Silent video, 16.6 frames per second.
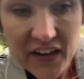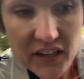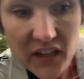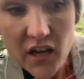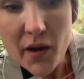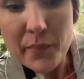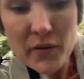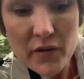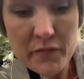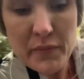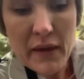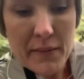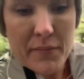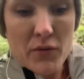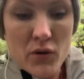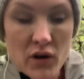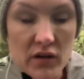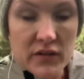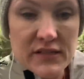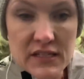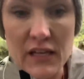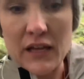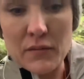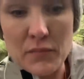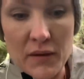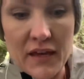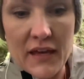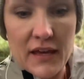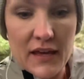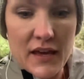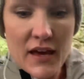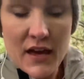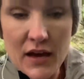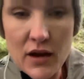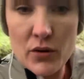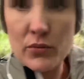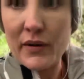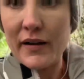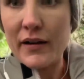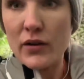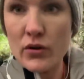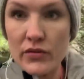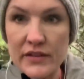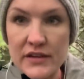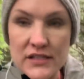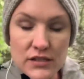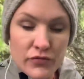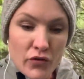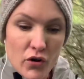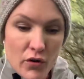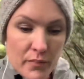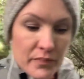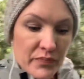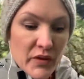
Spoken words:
a couple of people asking me where I got this from.